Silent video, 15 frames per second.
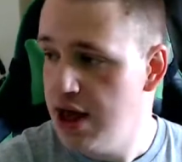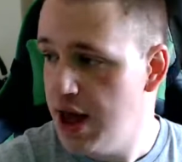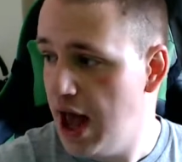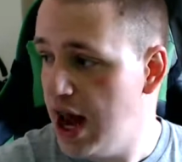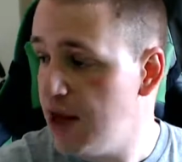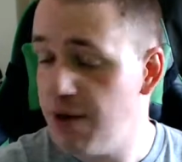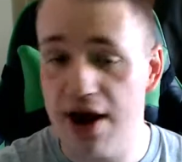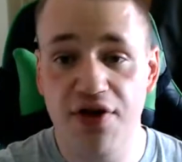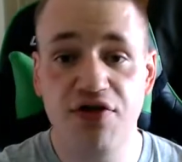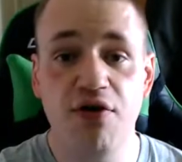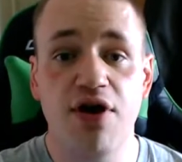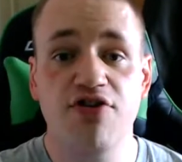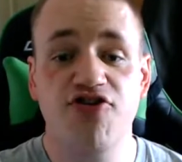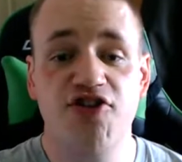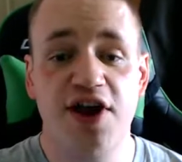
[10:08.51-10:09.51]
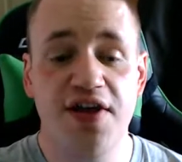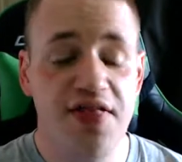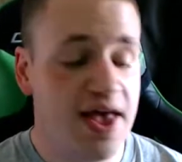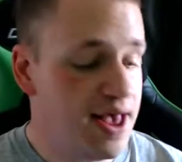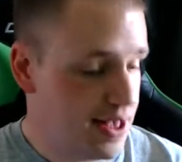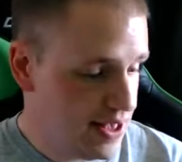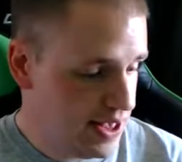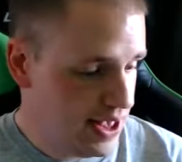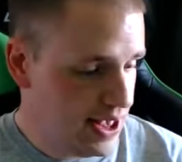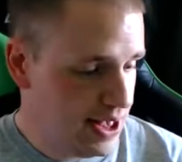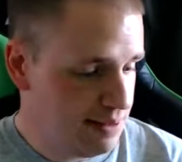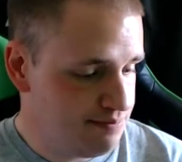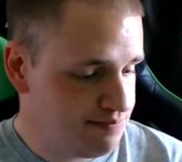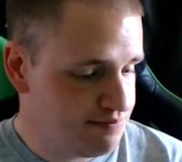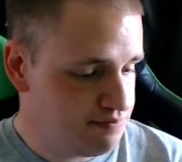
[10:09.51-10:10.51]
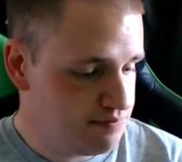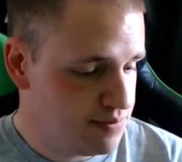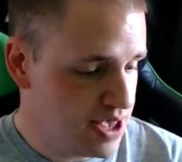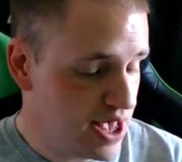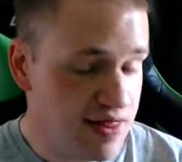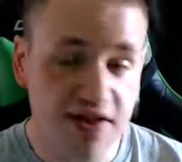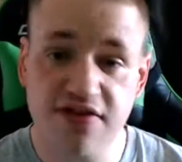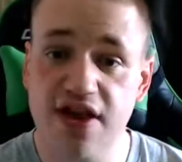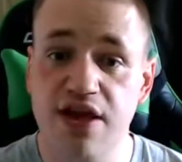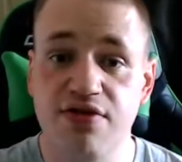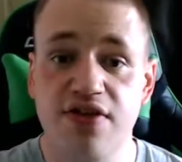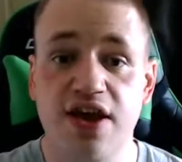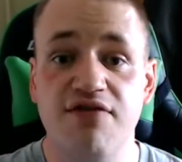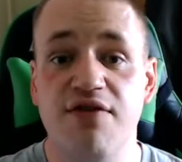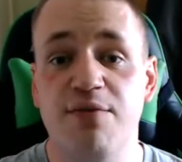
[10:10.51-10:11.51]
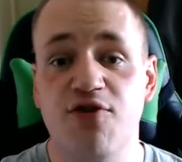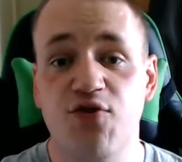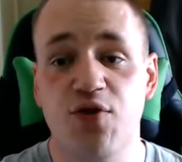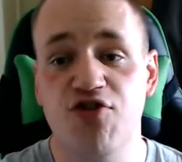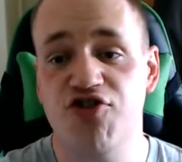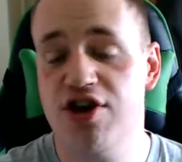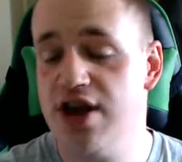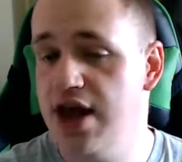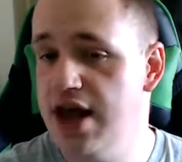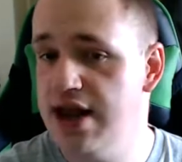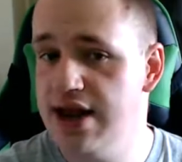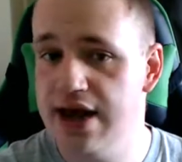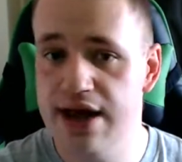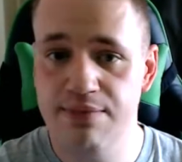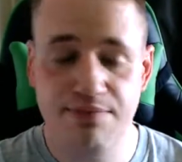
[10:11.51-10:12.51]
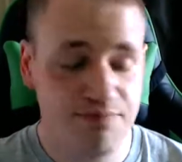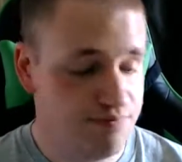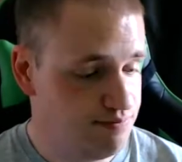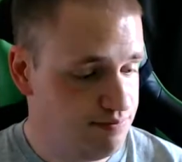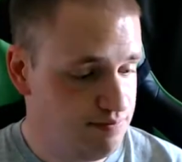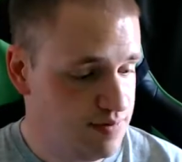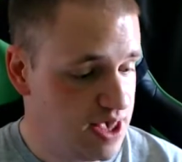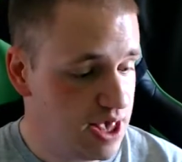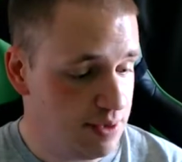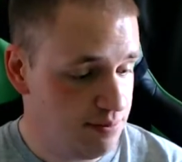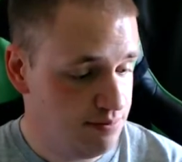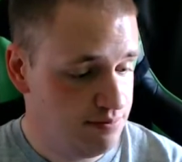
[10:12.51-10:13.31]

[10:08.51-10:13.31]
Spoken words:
Anyway, I thought I'd share that. But yeah, that's it. Thank you very much for watching. And yeah,